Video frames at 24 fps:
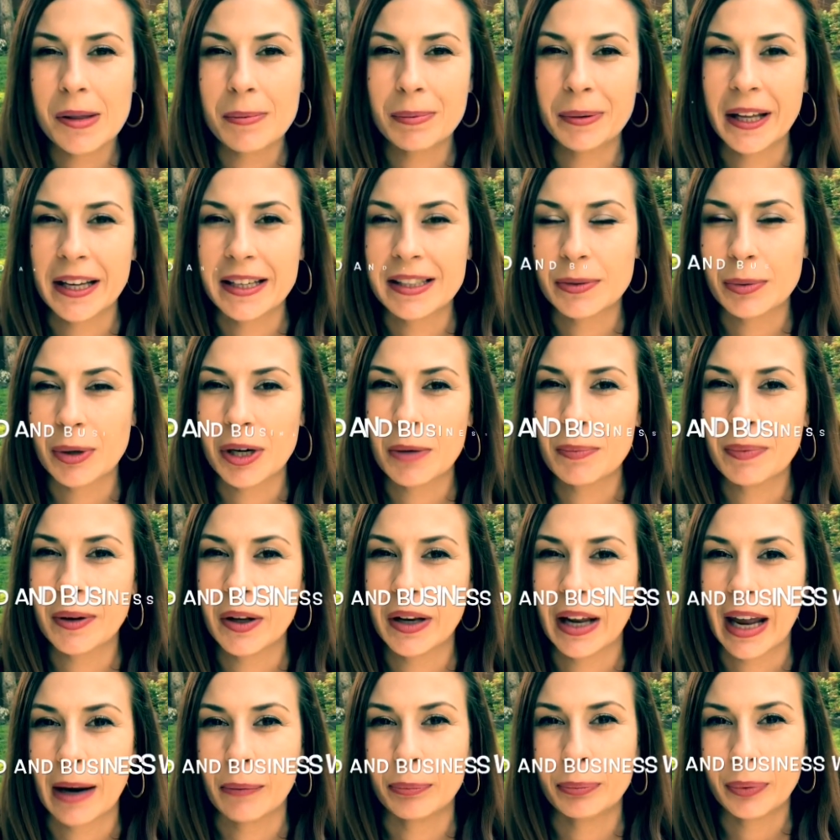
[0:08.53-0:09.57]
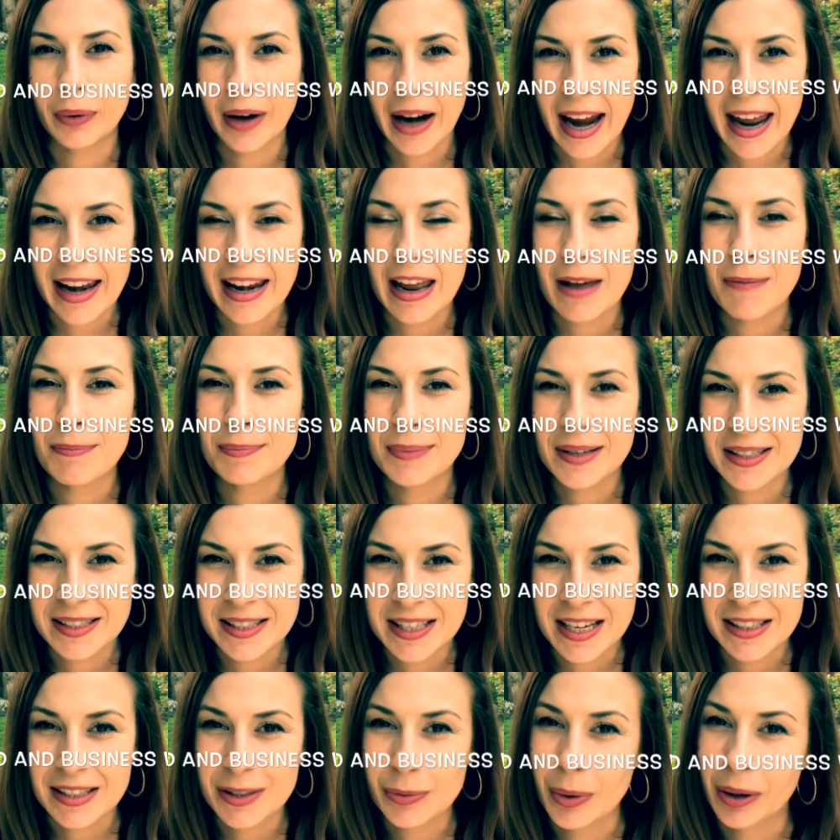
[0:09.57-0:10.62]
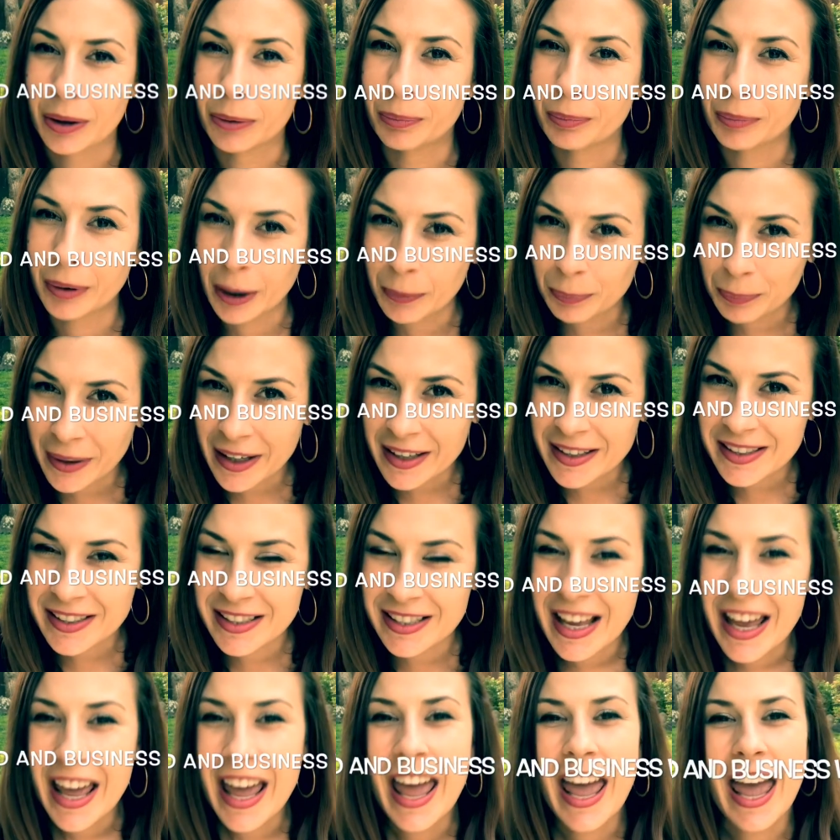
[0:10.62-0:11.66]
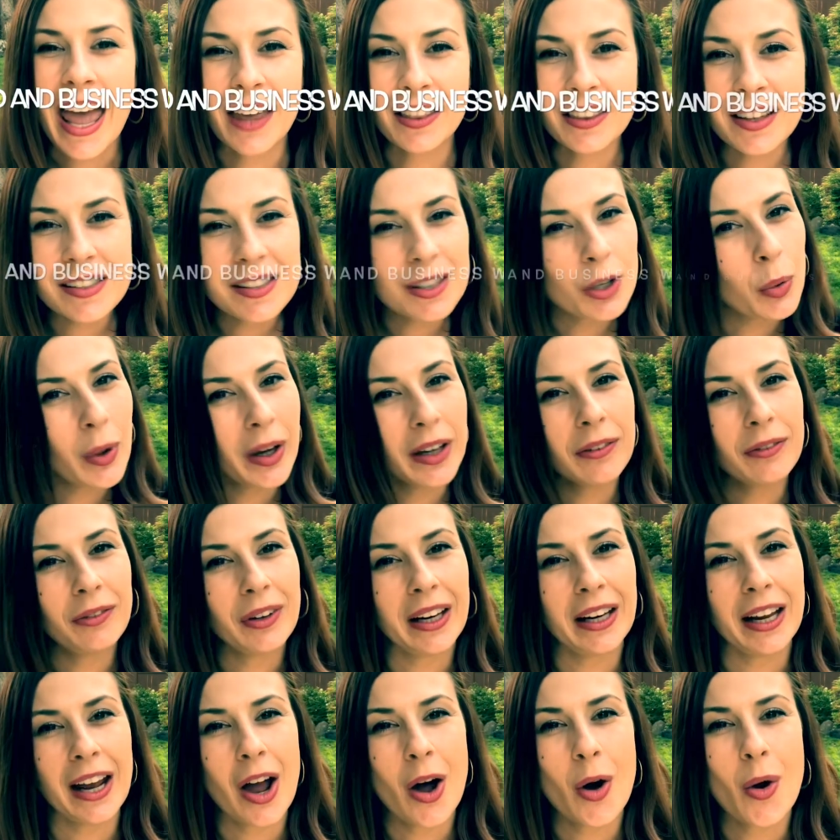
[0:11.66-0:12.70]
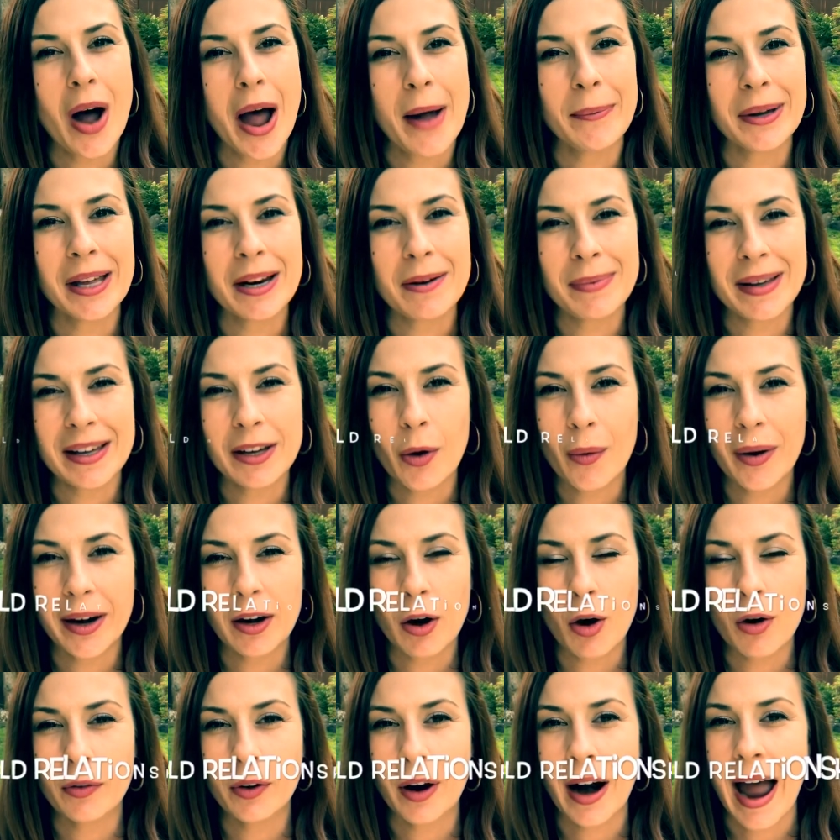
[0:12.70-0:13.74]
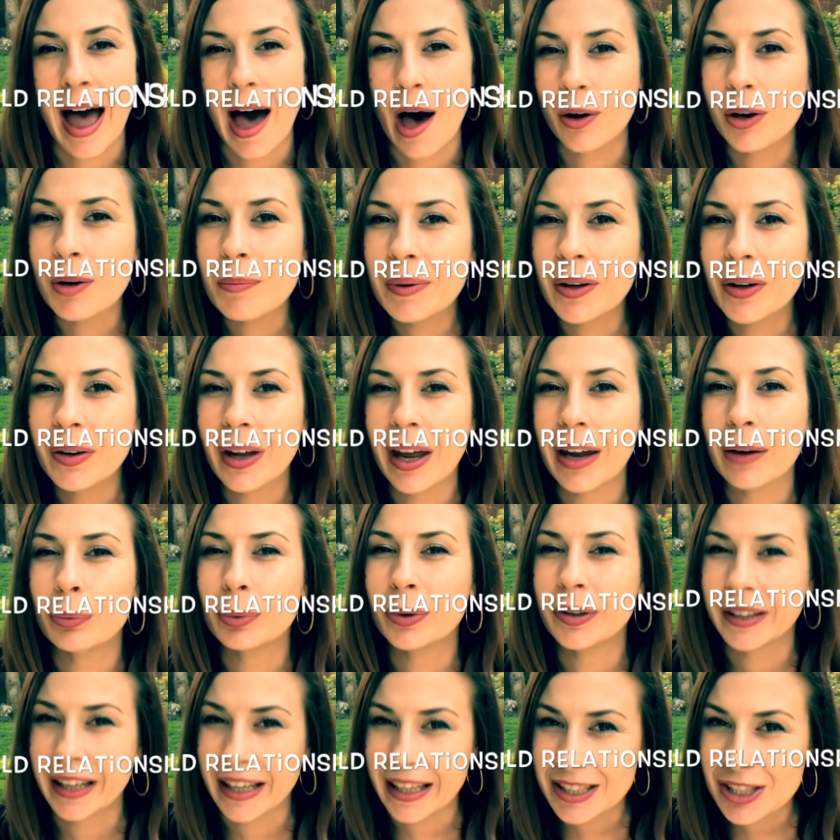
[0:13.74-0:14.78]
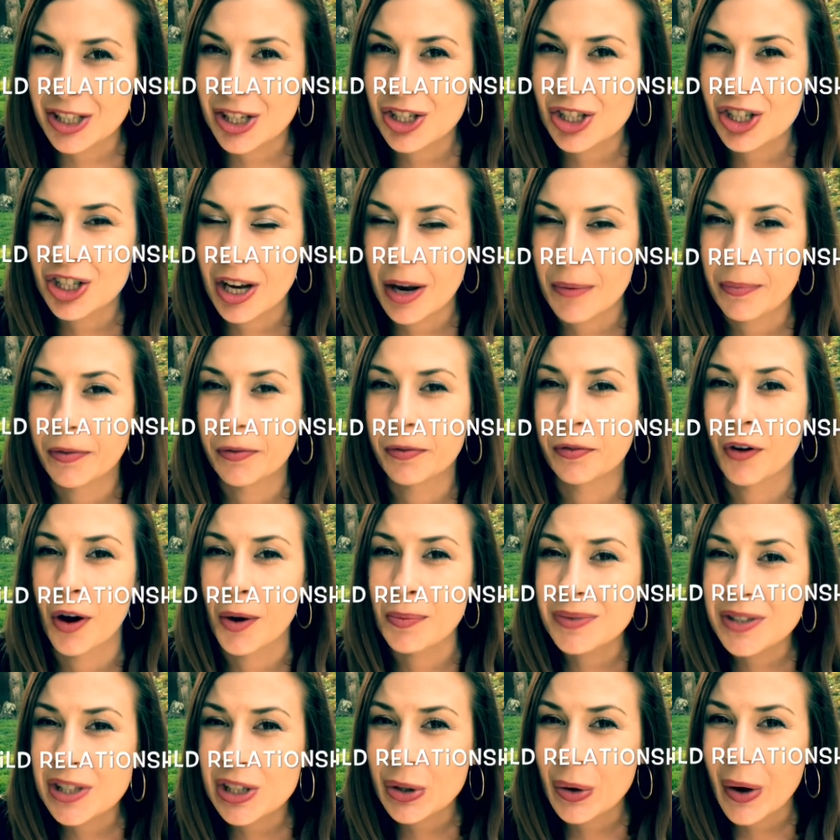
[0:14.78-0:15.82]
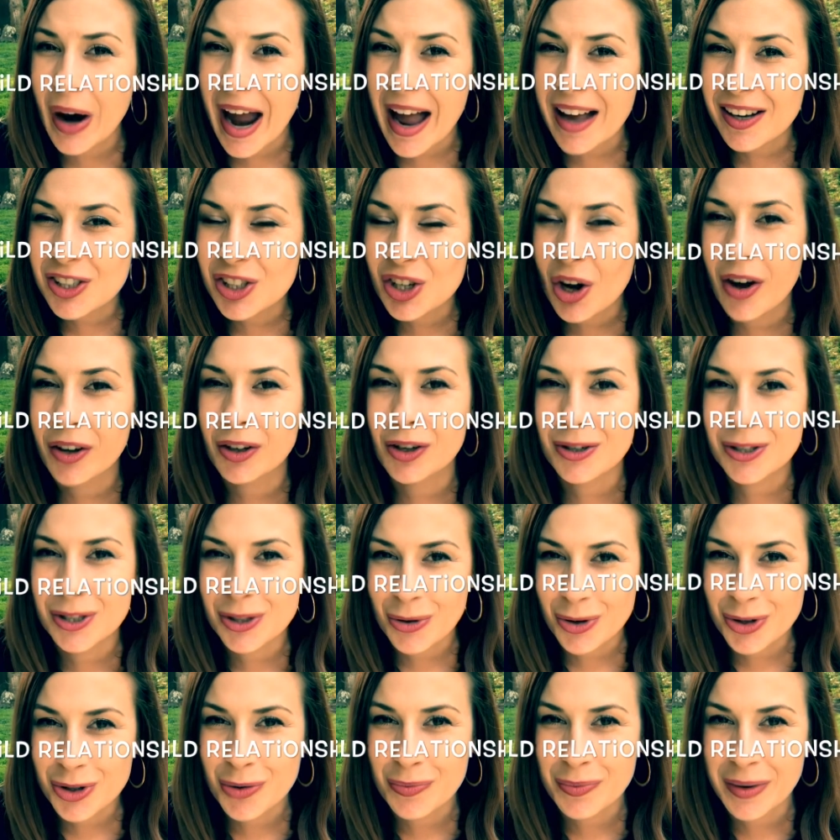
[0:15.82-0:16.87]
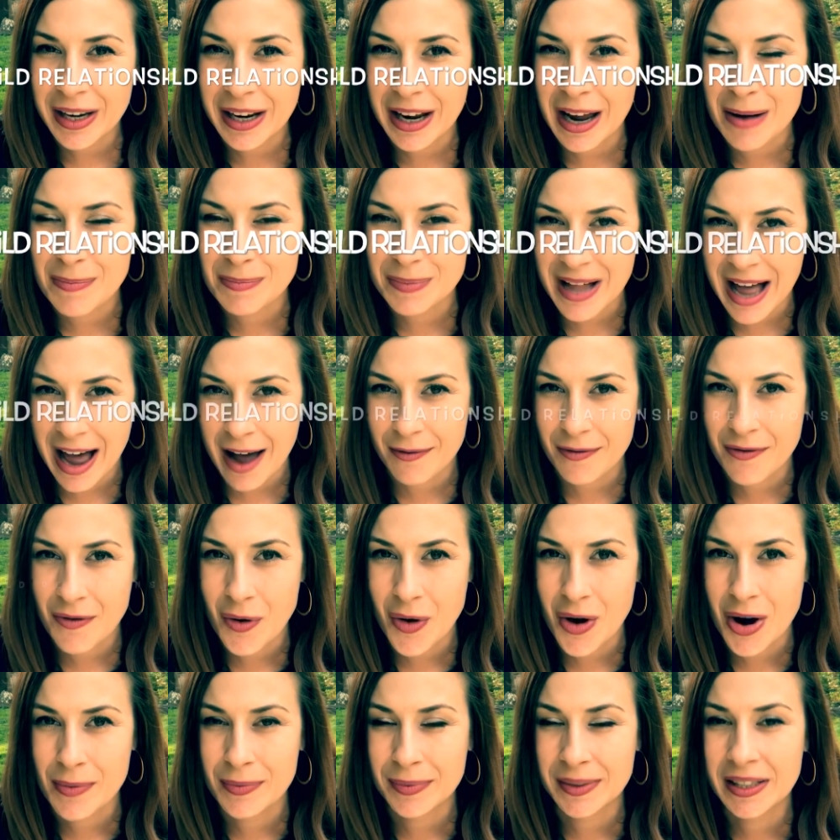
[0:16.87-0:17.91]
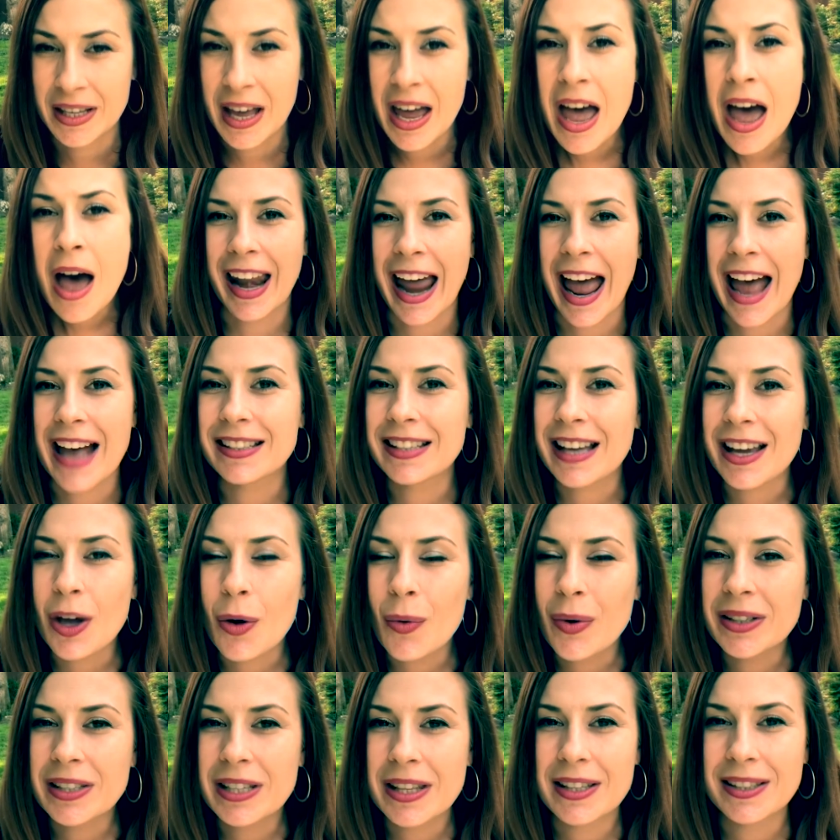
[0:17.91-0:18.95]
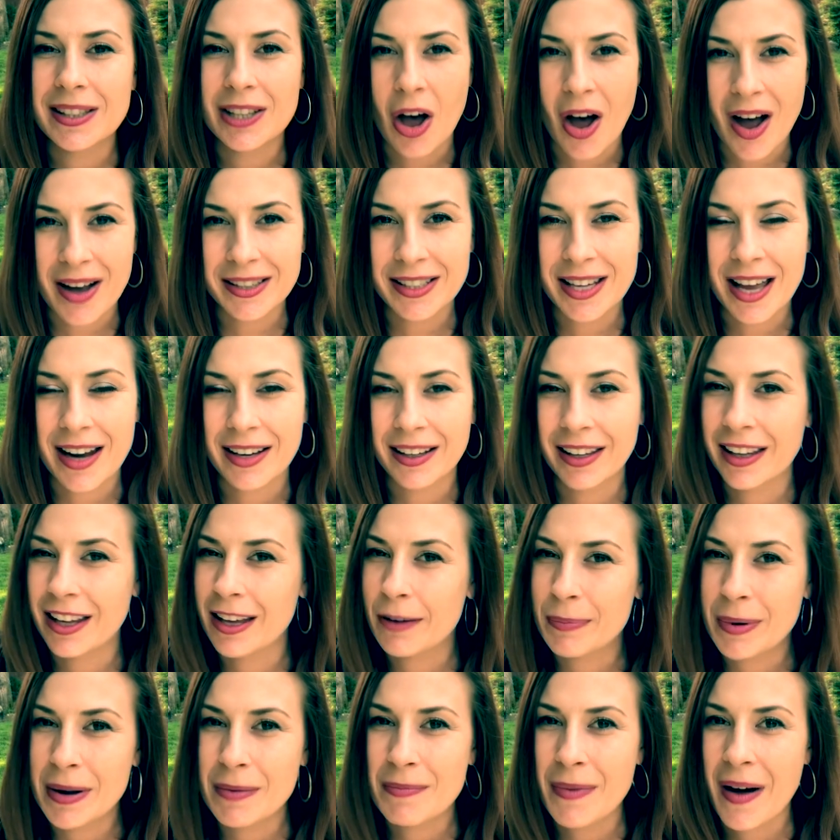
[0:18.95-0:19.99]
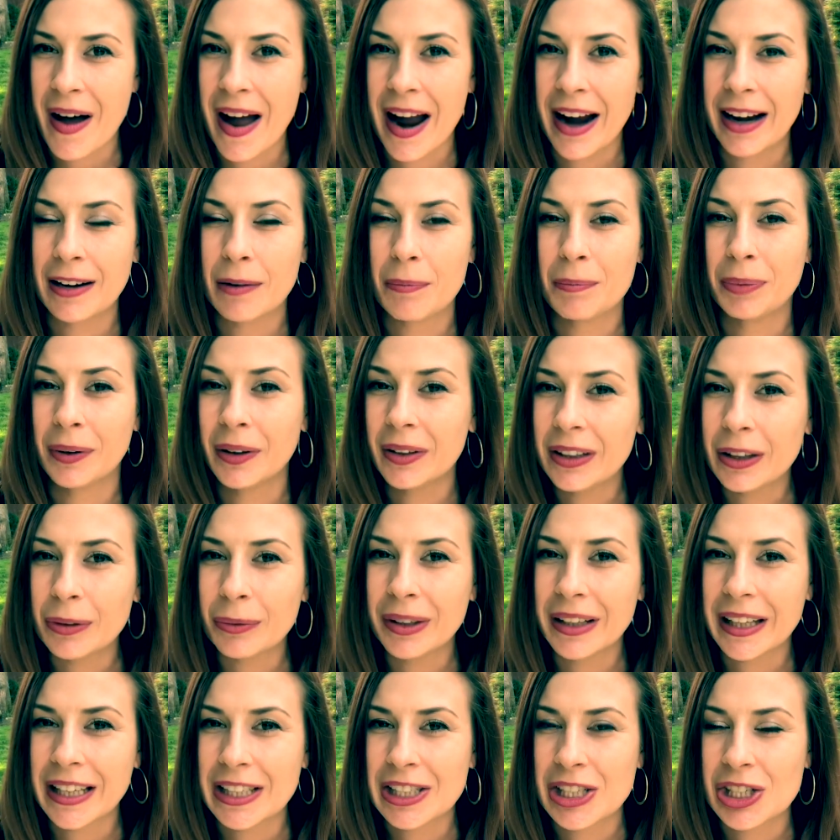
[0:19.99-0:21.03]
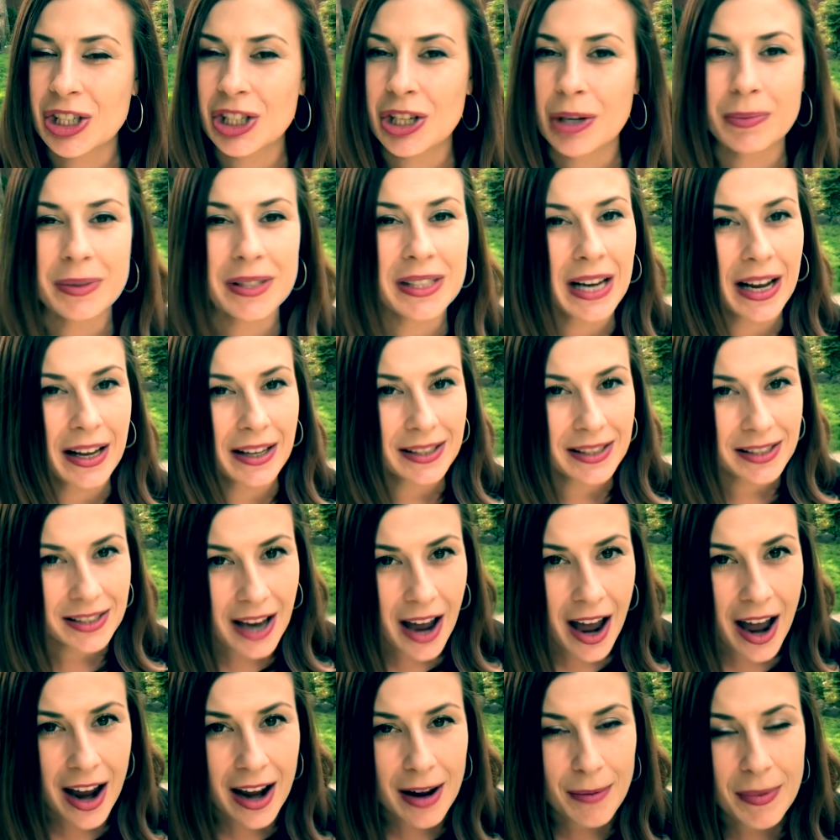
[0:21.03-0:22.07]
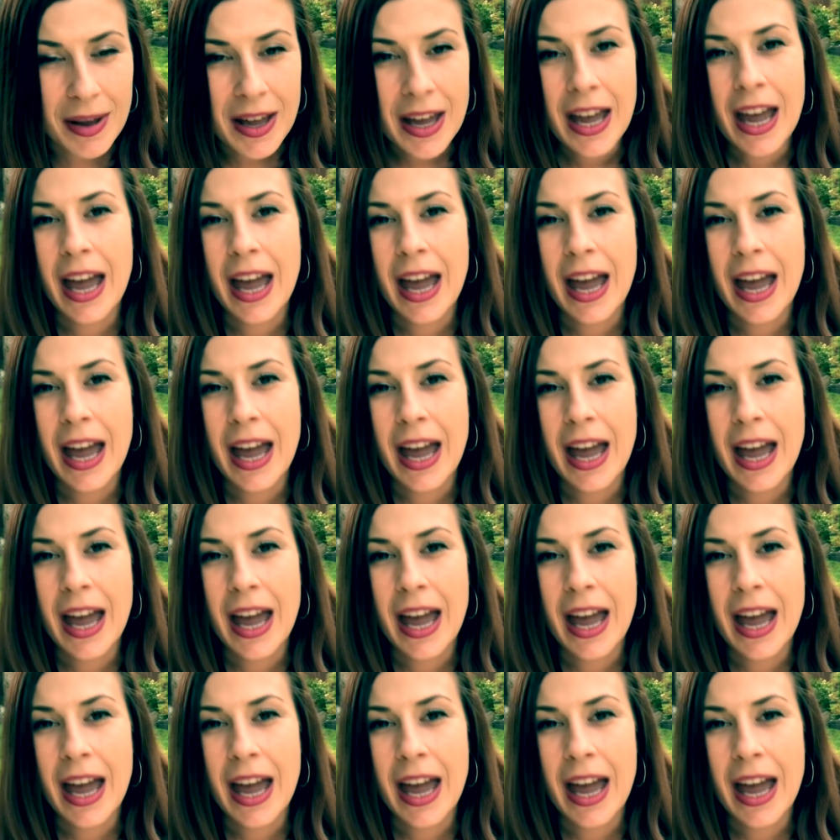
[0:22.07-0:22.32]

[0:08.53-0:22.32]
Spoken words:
to the place where you build a brand and business with purpose. In this quick video, I'm going to be going over how to build a relationship from scratch on your social media platforms. And as I go into this content, keep in mind, building relationships takes time.